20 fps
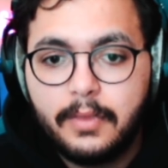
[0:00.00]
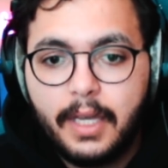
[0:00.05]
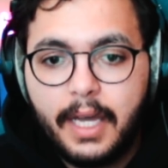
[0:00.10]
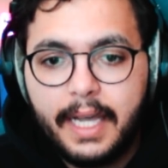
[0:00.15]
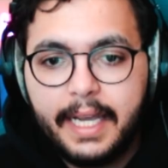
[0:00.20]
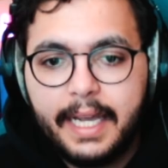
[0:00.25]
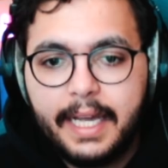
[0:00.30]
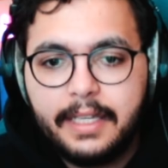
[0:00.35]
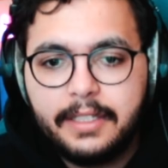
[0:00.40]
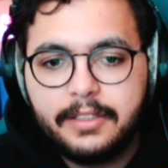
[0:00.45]

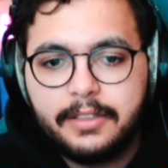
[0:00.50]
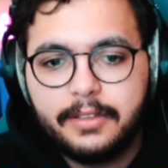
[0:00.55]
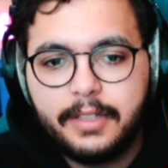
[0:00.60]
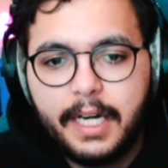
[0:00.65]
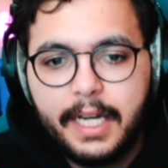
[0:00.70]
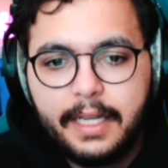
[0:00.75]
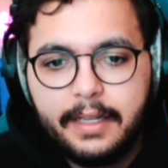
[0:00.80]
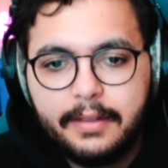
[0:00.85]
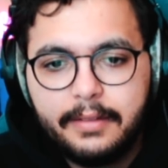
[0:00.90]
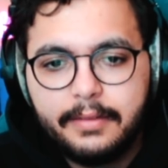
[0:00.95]
I guess,
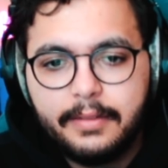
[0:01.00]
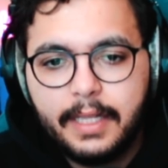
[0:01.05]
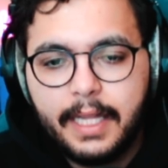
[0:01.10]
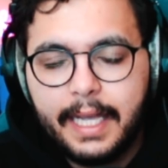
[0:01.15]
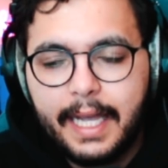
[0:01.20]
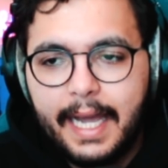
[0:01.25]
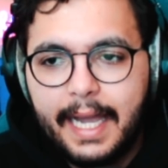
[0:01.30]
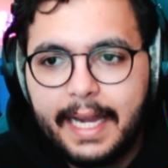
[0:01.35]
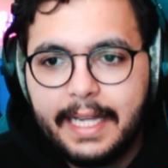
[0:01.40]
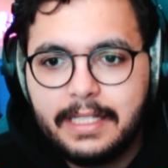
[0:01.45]
right?
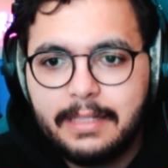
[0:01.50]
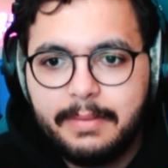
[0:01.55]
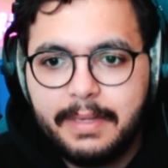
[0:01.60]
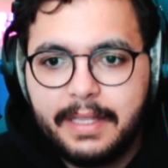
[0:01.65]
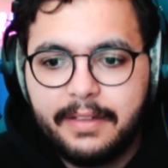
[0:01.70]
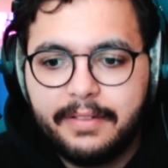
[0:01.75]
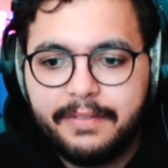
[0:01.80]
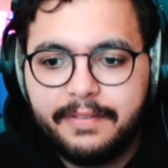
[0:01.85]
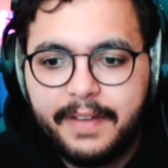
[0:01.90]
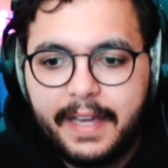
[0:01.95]
Like, I get to be
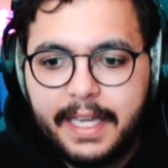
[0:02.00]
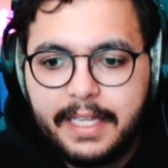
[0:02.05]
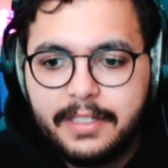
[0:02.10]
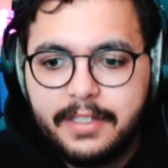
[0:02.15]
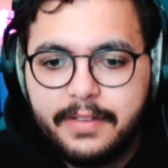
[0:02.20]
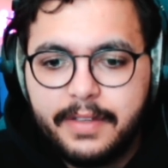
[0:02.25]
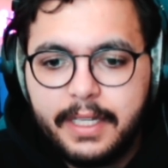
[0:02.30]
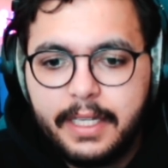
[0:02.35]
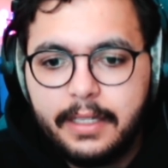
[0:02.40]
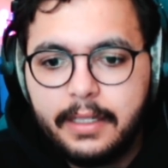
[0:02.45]
the face
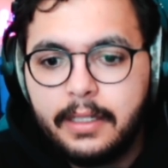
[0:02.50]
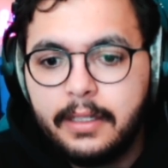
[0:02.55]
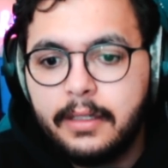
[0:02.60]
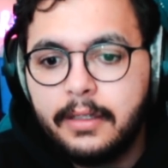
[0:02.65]
of it,